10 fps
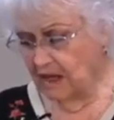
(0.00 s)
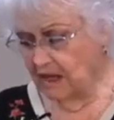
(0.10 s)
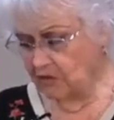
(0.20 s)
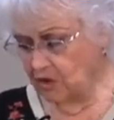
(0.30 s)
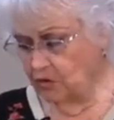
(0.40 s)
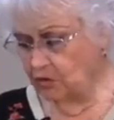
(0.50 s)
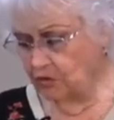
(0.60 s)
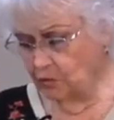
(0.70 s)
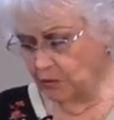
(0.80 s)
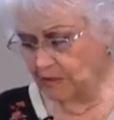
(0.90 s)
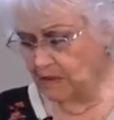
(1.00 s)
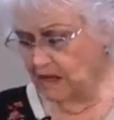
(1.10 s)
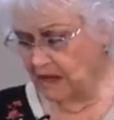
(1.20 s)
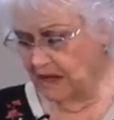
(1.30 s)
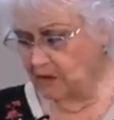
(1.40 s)
and the older
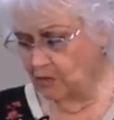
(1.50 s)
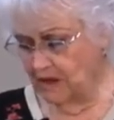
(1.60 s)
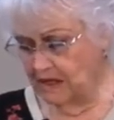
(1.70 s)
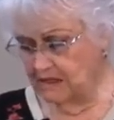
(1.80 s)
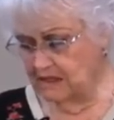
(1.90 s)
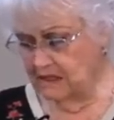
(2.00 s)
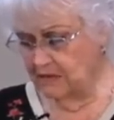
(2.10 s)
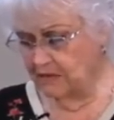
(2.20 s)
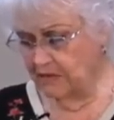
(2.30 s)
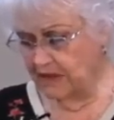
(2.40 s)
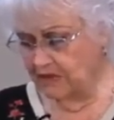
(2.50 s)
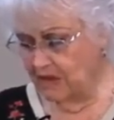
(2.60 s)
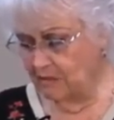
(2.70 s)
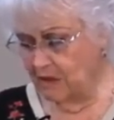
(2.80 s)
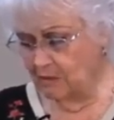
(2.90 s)
women likewise, that
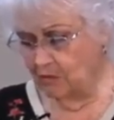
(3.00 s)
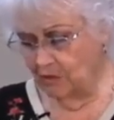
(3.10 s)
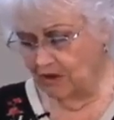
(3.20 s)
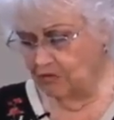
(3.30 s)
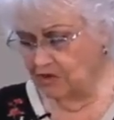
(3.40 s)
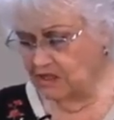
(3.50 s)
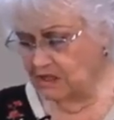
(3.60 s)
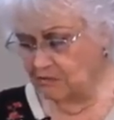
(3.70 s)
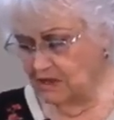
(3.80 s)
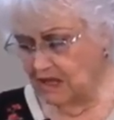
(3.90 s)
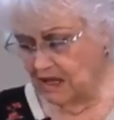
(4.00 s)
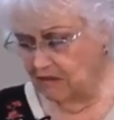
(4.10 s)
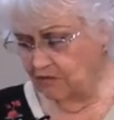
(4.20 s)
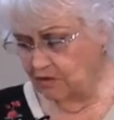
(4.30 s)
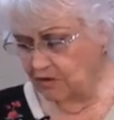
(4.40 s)
they may be reverent in
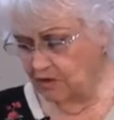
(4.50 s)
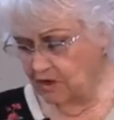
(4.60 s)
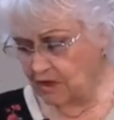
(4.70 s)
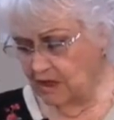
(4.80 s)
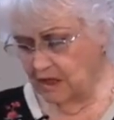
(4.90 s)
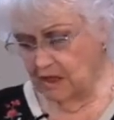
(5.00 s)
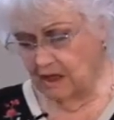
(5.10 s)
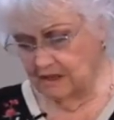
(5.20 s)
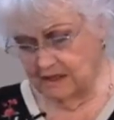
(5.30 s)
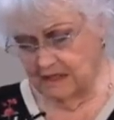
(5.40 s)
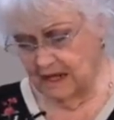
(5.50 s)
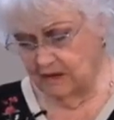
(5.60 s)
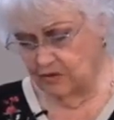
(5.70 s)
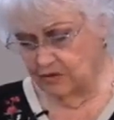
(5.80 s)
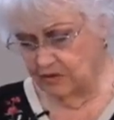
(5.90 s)
behavior, not
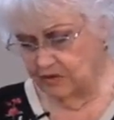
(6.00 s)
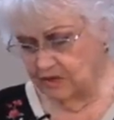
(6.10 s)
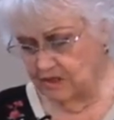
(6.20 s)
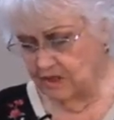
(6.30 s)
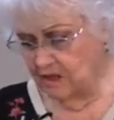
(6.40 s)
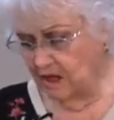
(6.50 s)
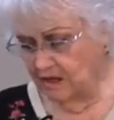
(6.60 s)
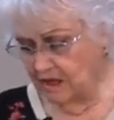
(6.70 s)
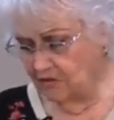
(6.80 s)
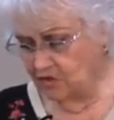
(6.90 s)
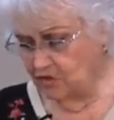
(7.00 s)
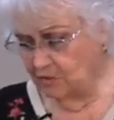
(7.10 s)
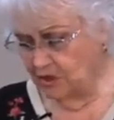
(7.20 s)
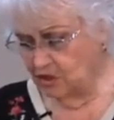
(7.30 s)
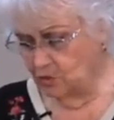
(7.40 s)
slanderers, not given to
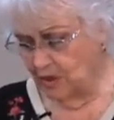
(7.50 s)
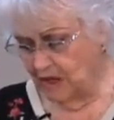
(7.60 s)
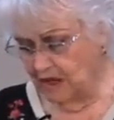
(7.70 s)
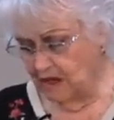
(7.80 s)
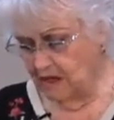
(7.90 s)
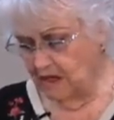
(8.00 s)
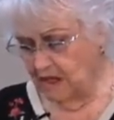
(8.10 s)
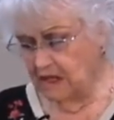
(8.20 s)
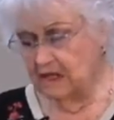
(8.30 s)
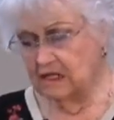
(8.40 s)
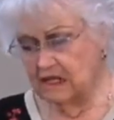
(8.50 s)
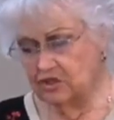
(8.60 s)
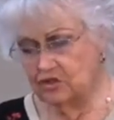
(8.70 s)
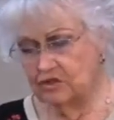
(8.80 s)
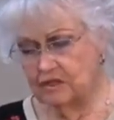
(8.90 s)
much wine,
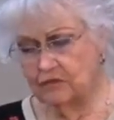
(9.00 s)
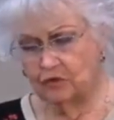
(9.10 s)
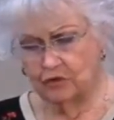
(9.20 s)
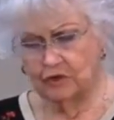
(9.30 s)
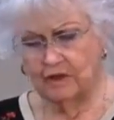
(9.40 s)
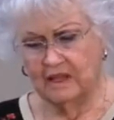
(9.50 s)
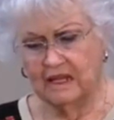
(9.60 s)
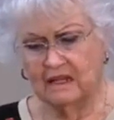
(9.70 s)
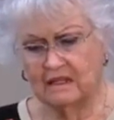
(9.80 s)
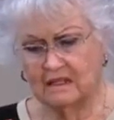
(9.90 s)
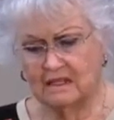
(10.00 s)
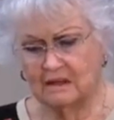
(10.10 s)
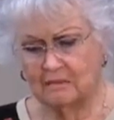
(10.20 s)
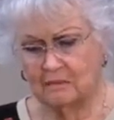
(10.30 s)
teachers of good things,